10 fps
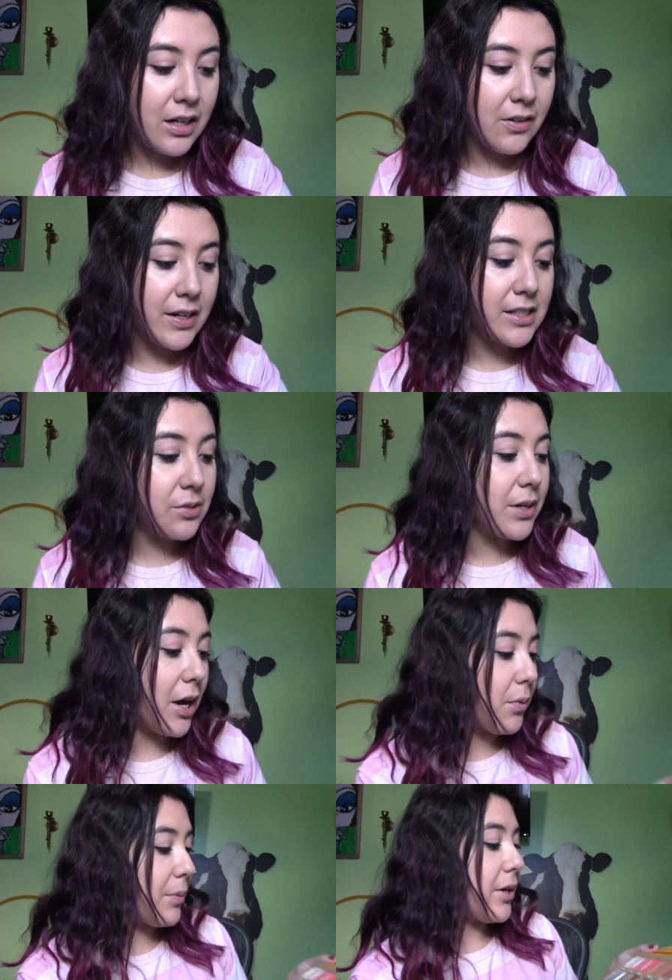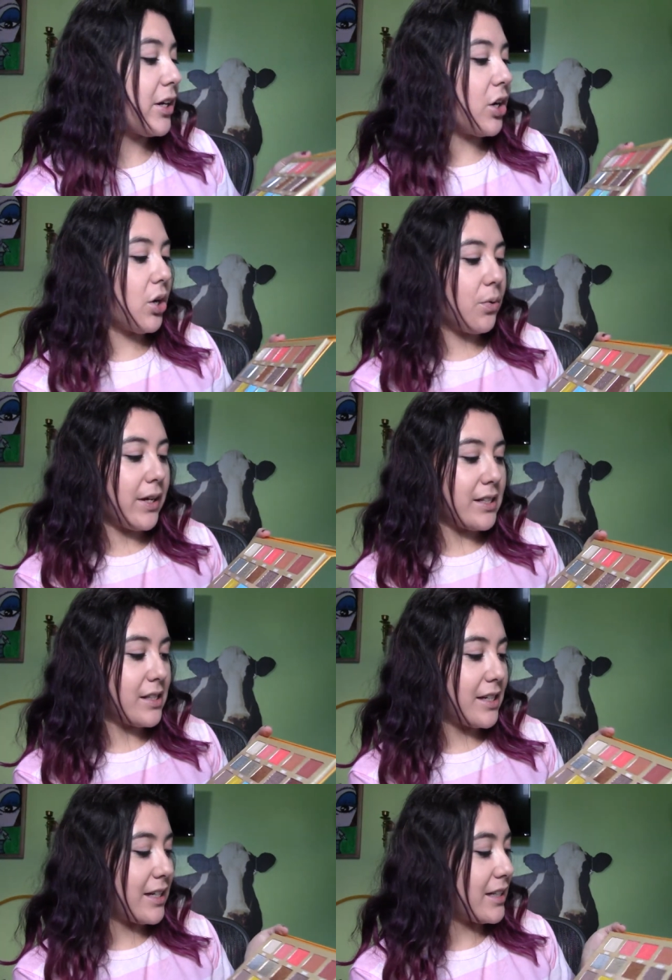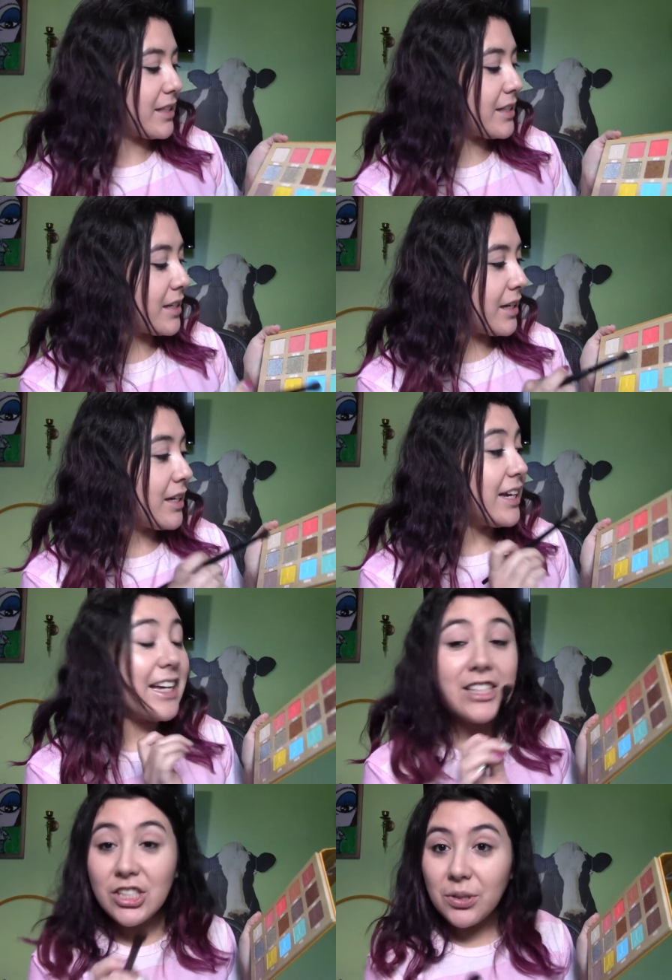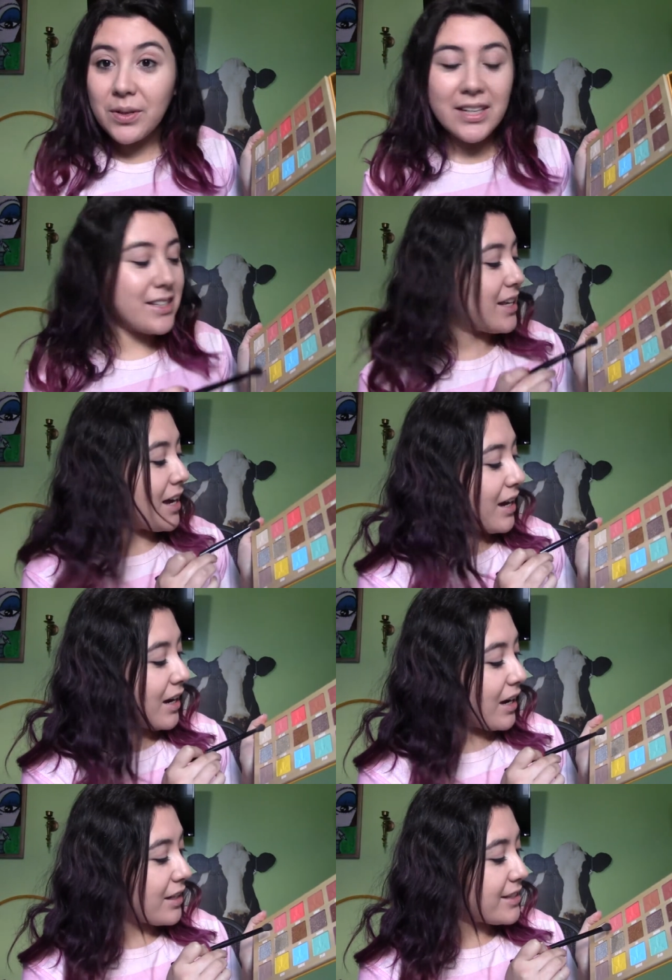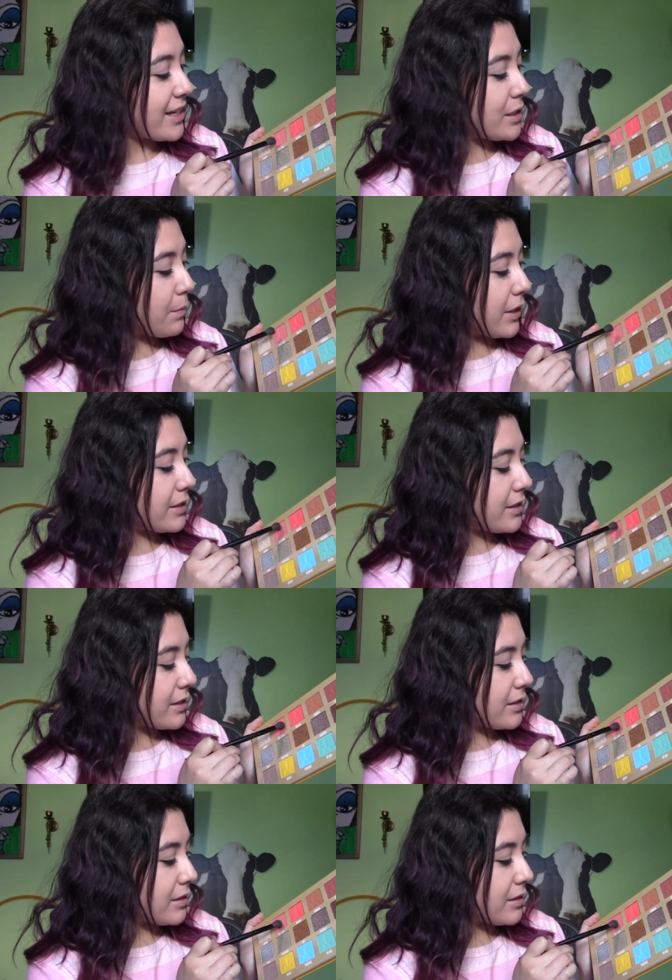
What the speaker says: Alrighty, so now what I'm going to go in into is Taste Buds.